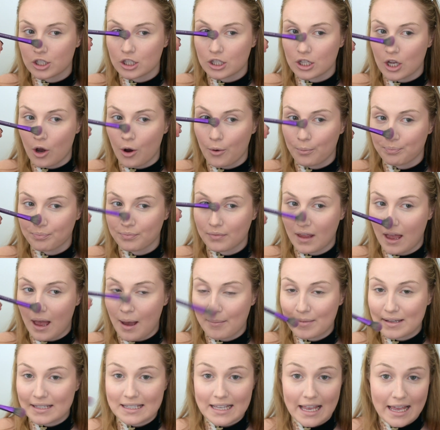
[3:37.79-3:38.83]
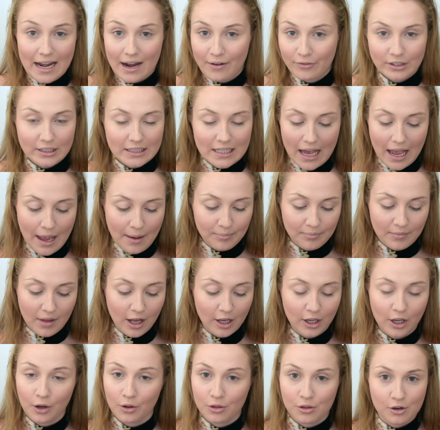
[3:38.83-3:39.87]
so I'm going to say it every time.
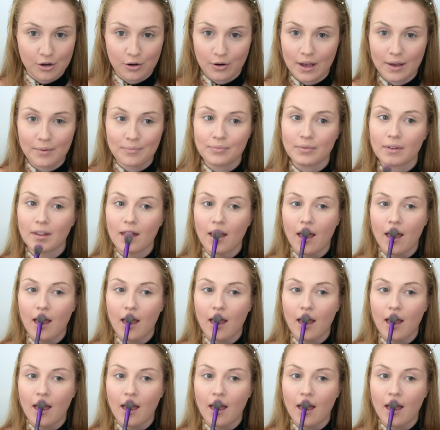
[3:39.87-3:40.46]
I'll go through it.